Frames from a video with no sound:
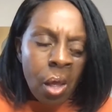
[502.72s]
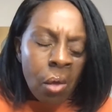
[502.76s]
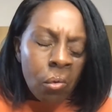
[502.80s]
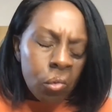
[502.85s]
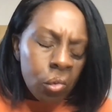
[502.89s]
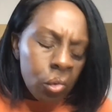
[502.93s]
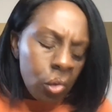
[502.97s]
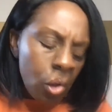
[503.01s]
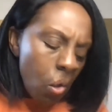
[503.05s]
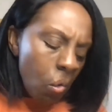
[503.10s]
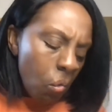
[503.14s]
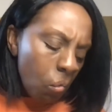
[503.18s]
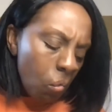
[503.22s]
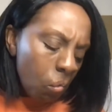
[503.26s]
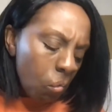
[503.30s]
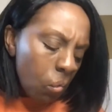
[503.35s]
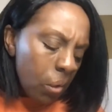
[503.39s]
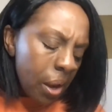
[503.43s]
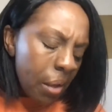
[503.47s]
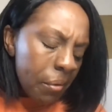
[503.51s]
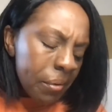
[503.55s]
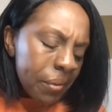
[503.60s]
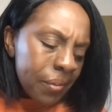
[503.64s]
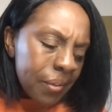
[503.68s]

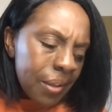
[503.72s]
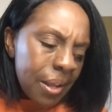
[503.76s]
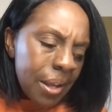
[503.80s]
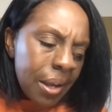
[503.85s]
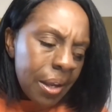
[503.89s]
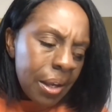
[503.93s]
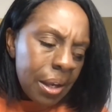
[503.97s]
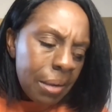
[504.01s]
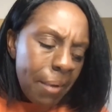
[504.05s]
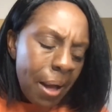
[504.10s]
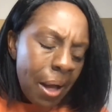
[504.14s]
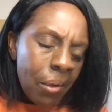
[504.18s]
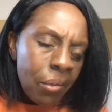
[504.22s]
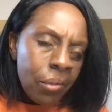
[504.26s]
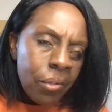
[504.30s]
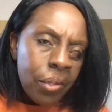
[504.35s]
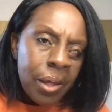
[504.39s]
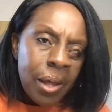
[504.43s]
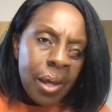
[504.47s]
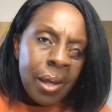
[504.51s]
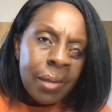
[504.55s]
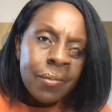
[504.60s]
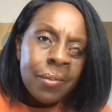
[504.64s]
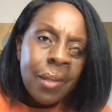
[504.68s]
When I was thinking about
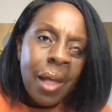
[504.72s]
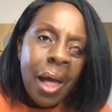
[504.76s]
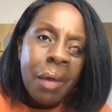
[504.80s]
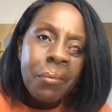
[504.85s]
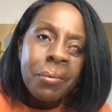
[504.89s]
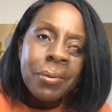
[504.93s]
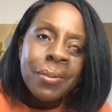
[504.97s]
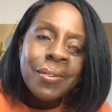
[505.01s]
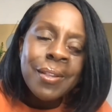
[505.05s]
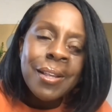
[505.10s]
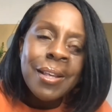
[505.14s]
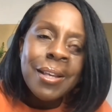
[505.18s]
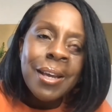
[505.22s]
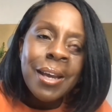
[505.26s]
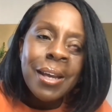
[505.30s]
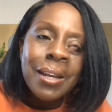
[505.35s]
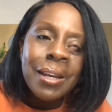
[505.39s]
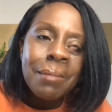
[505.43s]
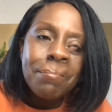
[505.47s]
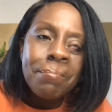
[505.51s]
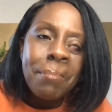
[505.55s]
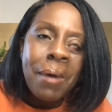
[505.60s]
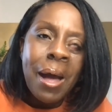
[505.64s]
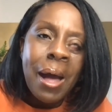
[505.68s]
this, I was
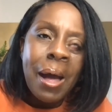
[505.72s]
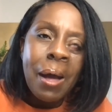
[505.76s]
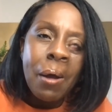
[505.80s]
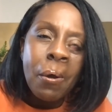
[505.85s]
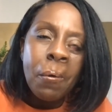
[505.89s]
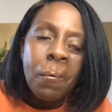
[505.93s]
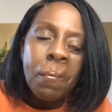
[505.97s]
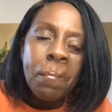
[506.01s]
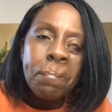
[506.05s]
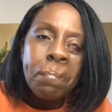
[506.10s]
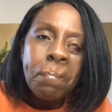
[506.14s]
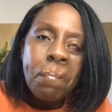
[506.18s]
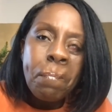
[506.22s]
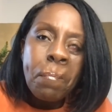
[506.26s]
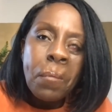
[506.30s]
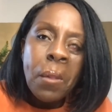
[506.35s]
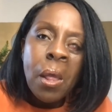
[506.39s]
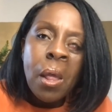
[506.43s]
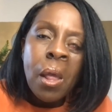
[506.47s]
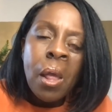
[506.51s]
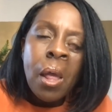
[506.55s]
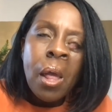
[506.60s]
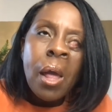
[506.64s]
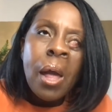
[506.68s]
thinking about
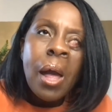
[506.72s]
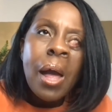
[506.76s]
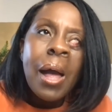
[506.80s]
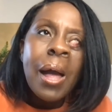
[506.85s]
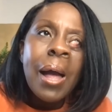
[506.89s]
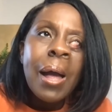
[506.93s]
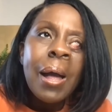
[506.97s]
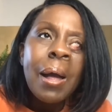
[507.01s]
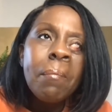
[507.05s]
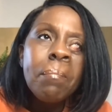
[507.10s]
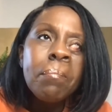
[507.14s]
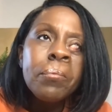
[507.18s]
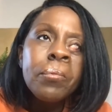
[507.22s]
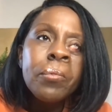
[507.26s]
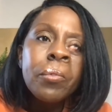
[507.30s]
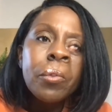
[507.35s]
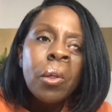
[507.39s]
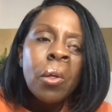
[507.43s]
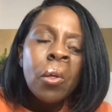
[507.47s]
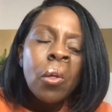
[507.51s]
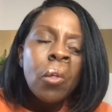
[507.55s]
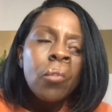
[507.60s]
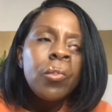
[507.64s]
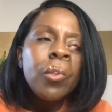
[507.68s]
um,
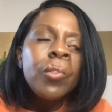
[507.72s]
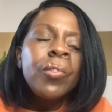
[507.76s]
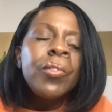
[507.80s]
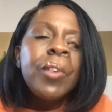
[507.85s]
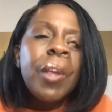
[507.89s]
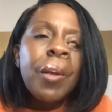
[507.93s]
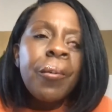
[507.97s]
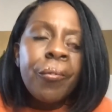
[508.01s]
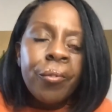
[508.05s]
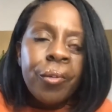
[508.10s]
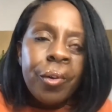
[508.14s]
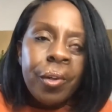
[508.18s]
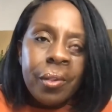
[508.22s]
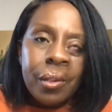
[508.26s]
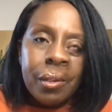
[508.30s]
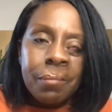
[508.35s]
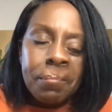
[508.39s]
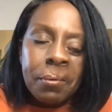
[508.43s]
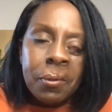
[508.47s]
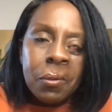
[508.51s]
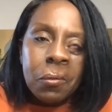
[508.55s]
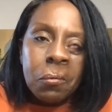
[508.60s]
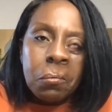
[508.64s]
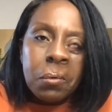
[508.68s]
the difference
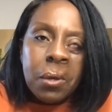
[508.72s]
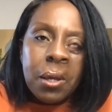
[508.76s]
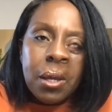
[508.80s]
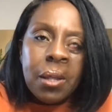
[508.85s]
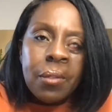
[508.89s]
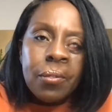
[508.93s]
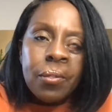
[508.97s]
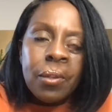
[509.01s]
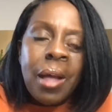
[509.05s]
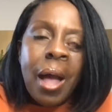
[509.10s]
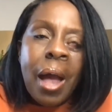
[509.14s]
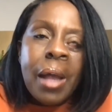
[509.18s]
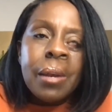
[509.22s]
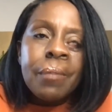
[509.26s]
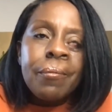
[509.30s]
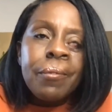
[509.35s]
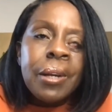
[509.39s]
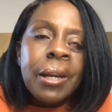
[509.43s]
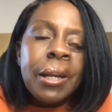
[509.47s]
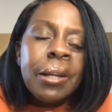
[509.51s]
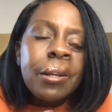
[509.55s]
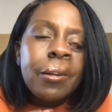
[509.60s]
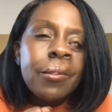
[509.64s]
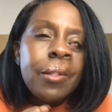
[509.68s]
between the kind of
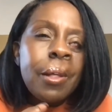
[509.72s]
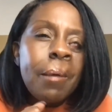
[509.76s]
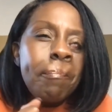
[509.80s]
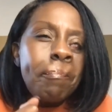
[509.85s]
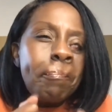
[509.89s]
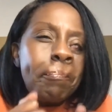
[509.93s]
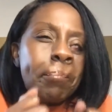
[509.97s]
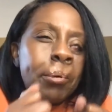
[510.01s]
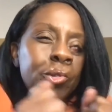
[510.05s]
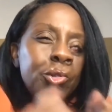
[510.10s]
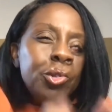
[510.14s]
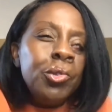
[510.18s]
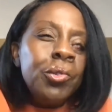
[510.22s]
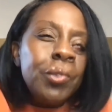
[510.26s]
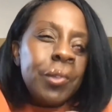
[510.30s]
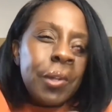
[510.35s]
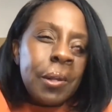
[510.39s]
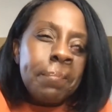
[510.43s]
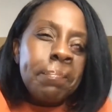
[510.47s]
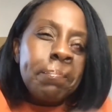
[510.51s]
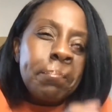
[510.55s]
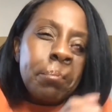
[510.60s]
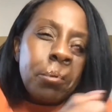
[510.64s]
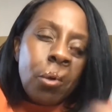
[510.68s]
leader that
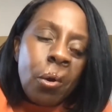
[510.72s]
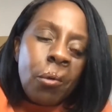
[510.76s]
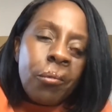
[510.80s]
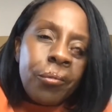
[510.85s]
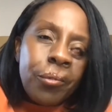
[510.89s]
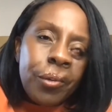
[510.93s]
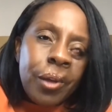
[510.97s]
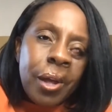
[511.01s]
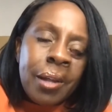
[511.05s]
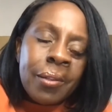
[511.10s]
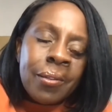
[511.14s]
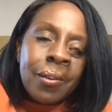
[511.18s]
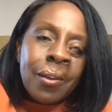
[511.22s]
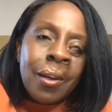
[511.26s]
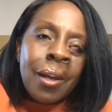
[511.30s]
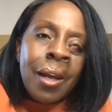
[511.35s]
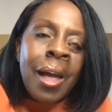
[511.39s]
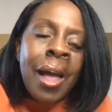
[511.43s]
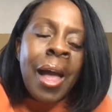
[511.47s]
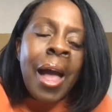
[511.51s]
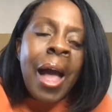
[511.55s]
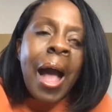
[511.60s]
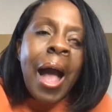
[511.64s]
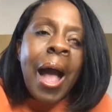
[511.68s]
produces profit
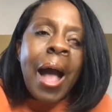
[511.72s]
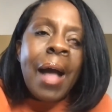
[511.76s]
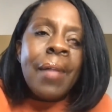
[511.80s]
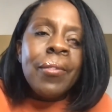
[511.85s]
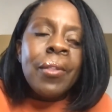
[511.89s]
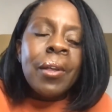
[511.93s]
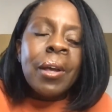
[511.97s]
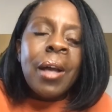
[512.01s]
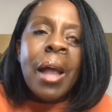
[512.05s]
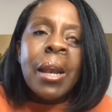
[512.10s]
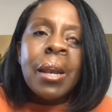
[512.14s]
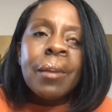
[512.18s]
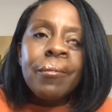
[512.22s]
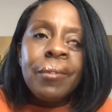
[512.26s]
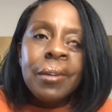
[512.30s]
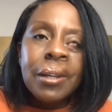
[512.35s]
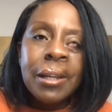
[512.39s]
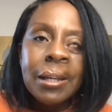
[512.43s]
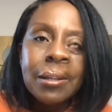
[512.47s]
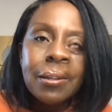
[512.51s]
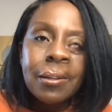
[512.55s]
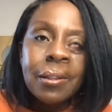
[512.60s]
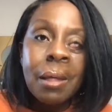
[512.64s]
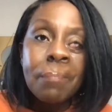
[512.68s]
and the kind of
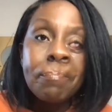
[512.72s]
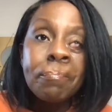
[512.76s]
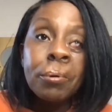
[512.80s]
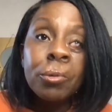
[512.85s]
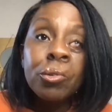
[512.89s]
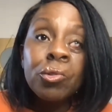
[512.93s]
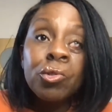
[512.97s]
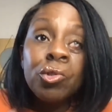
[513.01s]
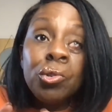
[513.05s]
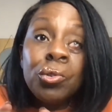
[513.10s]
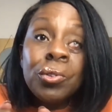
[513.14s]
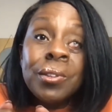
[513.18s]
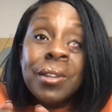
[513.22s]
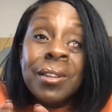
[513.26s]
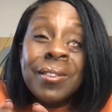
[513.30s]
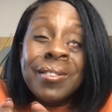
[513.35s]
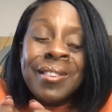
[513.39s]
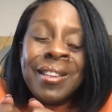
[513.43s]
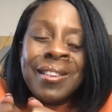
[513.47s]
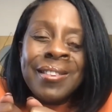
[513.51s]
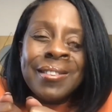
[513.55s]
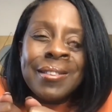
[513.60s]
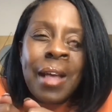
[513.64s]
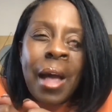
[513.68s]
leader that produces
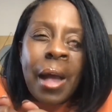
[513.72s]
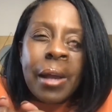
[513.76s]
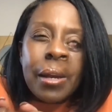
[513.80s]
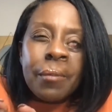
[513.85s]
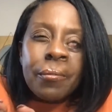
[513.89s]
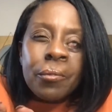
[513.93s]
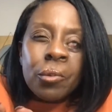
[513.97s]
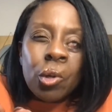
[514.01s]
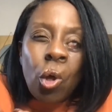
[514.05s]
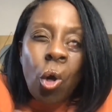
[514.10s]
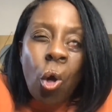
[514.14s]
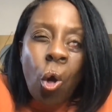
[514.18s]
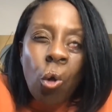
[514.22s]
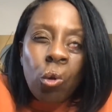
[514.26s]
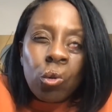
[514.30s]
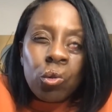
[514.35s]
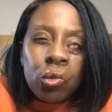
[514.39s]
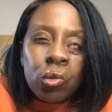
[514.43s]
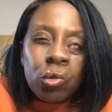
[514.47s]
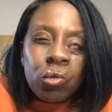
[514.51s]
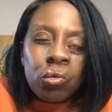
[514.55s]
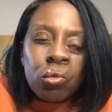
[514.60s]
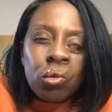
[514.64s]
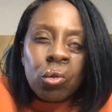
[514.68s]
this kind of
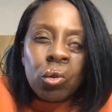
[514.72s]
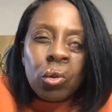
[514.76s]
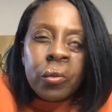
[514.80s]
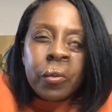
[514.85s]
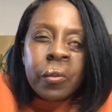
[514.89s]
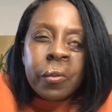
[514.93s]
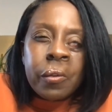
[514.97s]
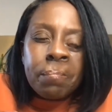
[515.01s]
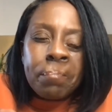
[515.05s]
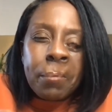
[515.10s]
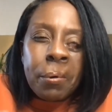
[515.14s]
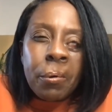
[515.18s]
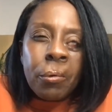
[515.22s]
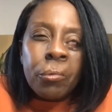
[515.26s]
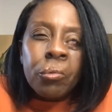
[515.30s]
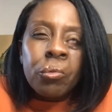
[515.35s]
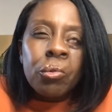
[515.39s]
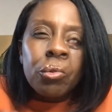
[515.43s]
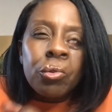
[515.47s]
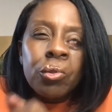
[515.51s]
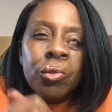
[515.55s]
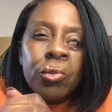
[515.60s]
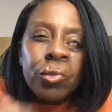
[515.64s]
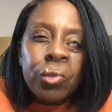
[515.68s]
cultural,
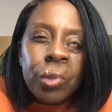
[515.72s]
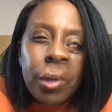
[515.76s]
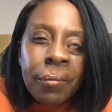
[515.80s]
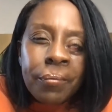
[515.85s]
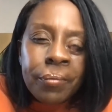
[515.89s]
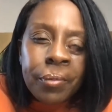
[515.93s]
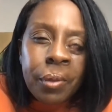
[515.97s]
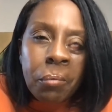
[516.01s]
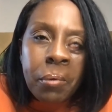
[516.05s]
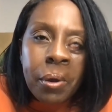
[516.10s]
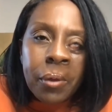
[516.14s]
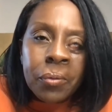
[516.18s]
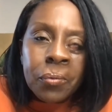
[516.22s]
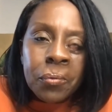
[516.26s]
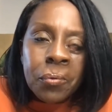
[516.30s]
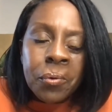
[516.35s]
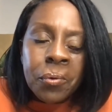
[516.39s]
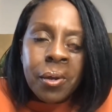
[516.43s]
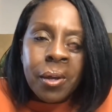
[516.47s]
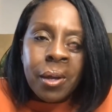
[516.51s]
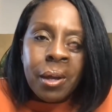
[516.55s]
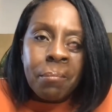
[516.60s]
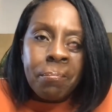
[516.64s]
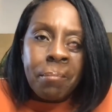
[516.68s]
spiritual shift that we're
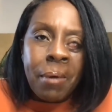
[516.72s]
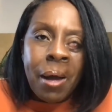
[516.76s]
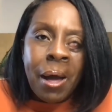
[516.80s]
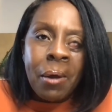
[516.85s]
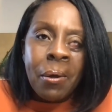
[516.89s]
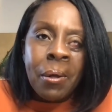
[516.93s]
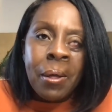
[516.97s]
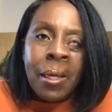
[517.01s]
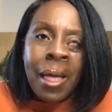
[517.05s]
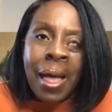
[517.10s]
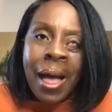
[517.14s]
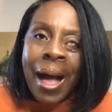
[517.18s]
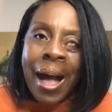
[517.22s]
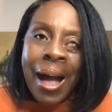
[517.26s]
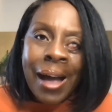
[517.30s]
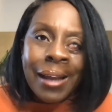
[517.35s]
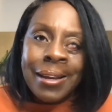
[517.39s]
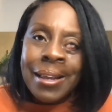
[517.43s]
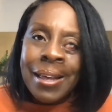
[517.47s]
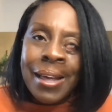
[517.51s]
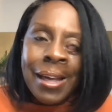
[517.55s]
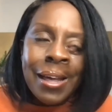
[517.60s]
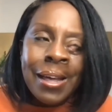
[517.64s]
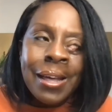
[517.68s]
talking about.
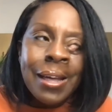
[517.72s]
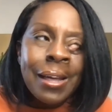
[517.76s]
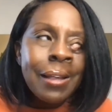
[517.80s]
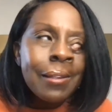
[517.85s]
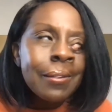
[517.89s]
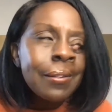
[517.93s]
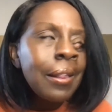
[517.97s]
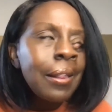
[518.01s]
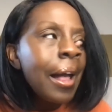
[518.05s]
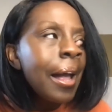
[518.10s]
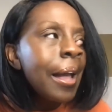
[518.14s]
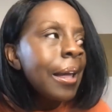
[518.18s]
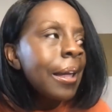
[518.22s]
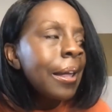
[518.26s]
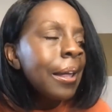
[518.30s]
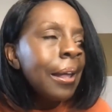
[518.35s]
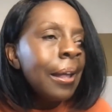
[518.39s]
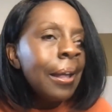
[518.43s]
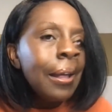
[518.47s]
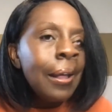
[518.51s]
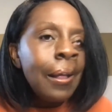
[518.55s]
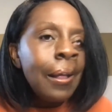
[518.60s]
And it is like